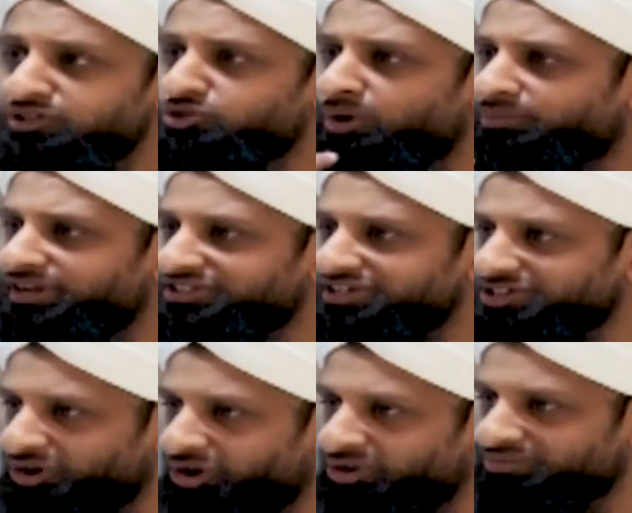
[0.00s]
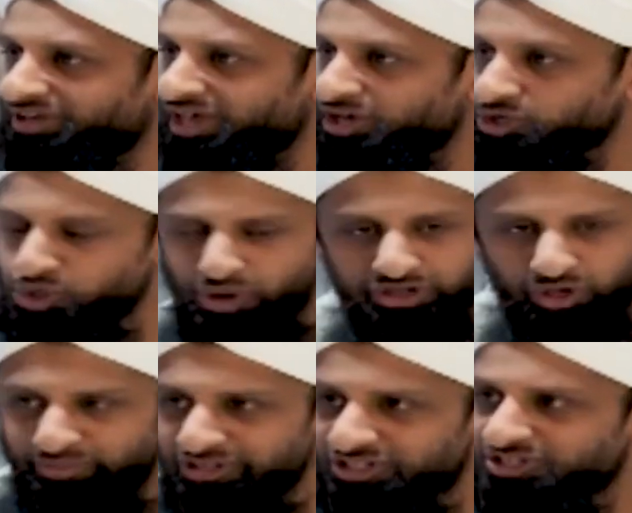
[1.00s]
if there's no blessing in your home? You and your
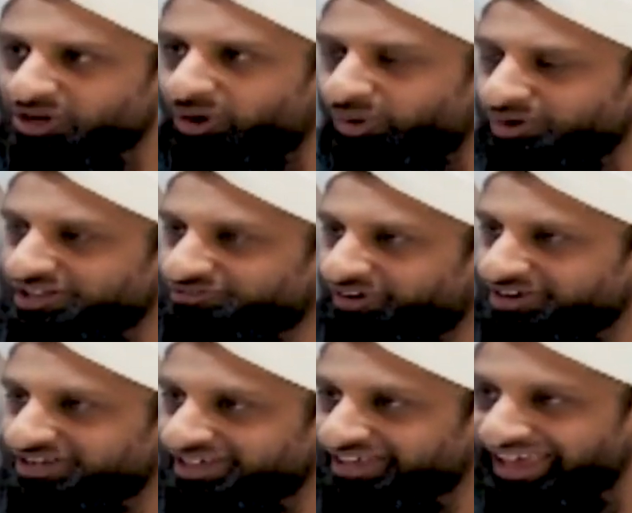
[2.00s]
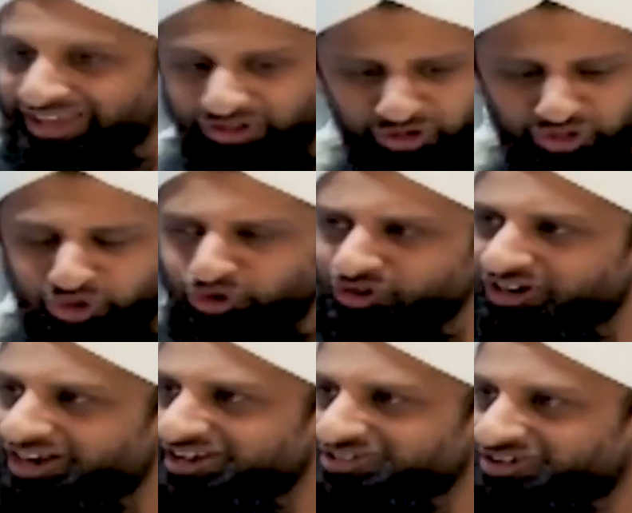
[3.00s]
missus are always fighting. Your children
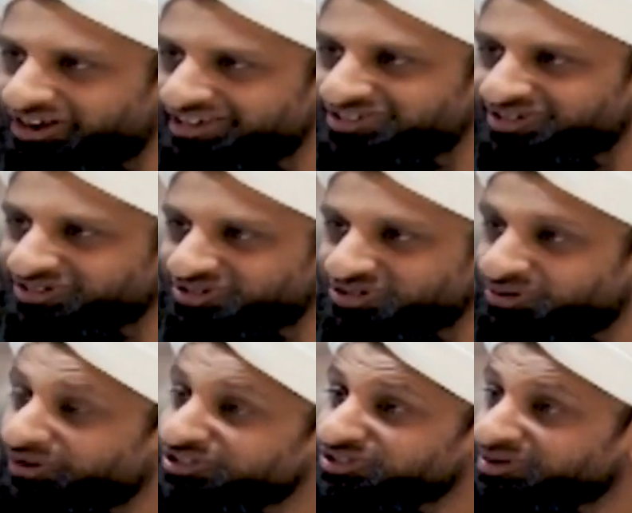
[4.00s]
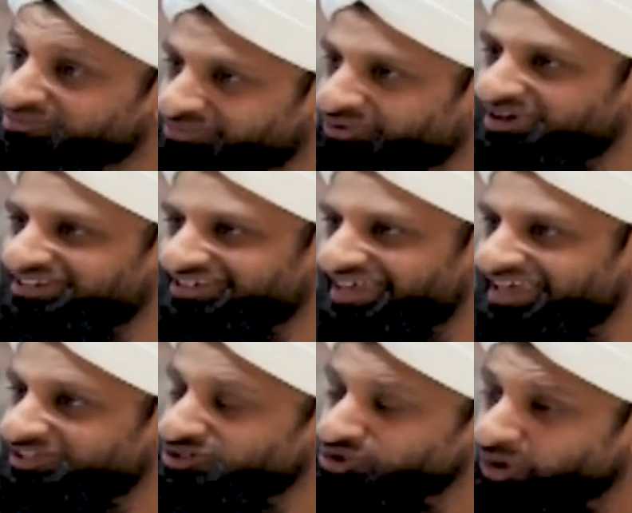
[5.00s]
are not listening to you. What's the point?
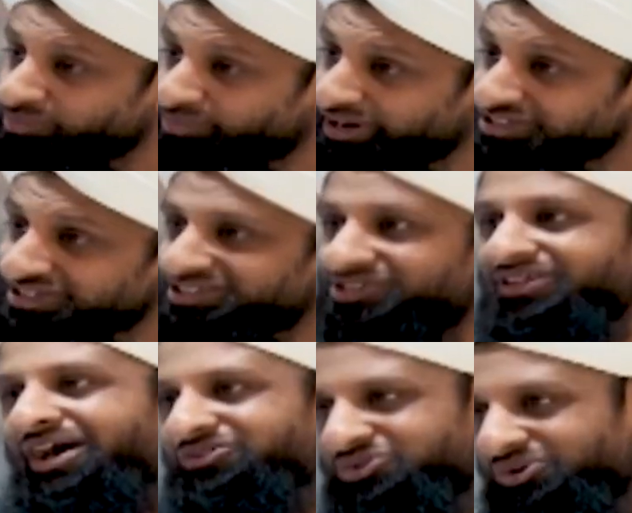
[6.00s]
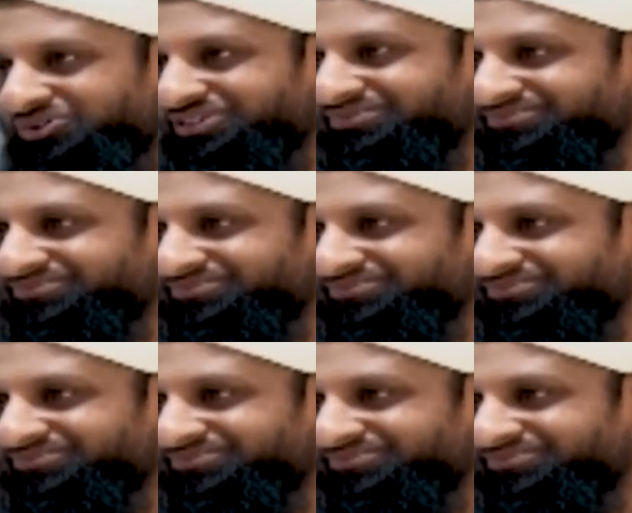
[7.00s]
There's no blessings in the household.